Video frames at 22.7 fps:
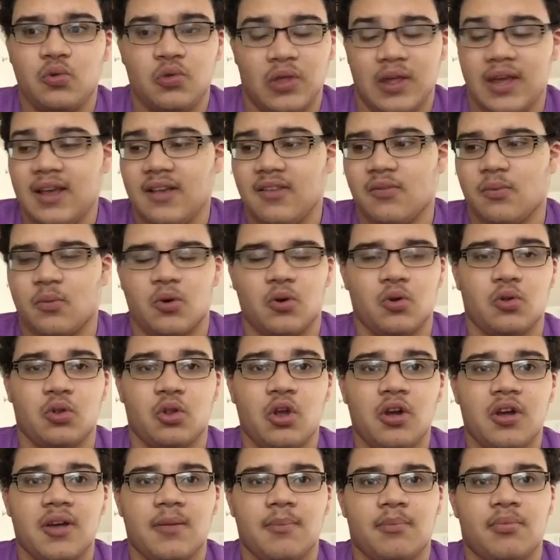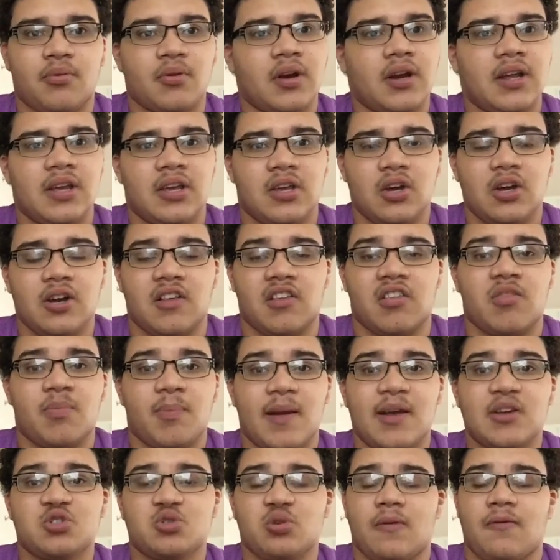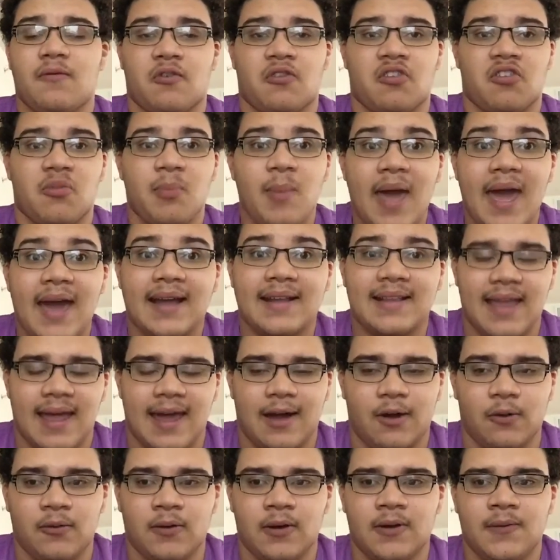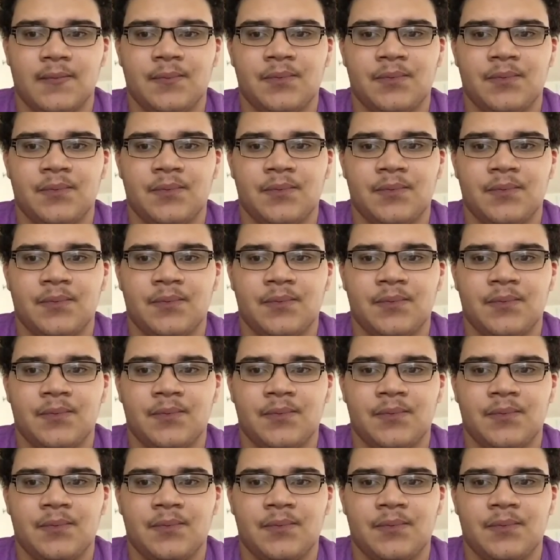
things were looking pretty good, especially for SmackDown.